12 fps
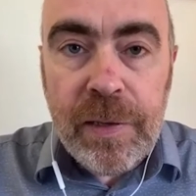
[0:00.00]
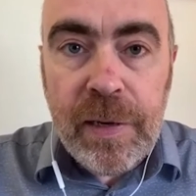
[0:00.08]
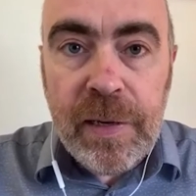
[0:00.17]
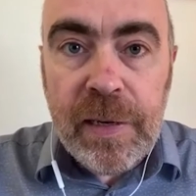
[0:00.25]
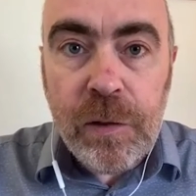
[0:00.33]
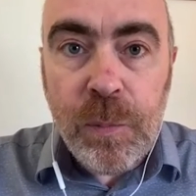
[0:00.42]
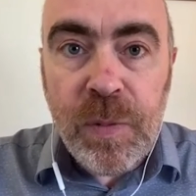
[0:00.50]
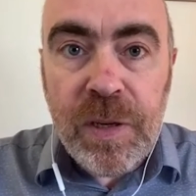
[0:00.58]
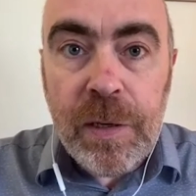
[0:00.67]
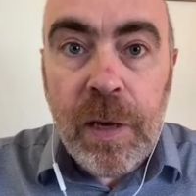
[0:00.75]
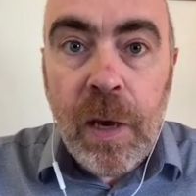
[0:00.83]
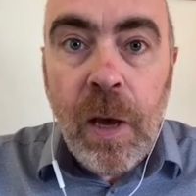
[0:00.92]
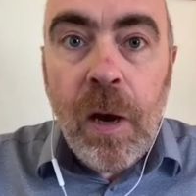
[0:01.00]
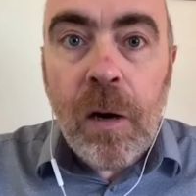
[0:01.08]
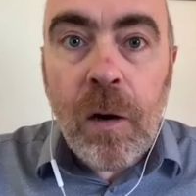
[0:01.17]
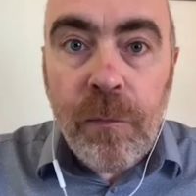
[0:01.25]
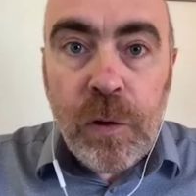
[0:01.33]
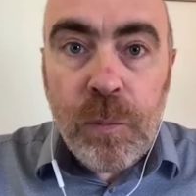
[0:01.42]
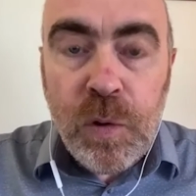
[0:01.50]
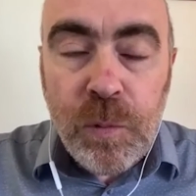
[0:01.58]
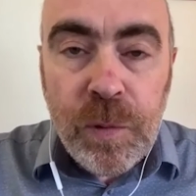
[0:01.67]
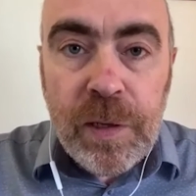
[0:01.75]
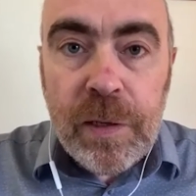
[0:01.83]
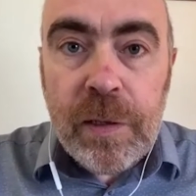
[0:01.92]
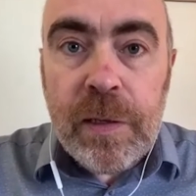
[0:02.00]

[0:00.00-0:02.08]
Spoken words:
They need to be comfortable with it.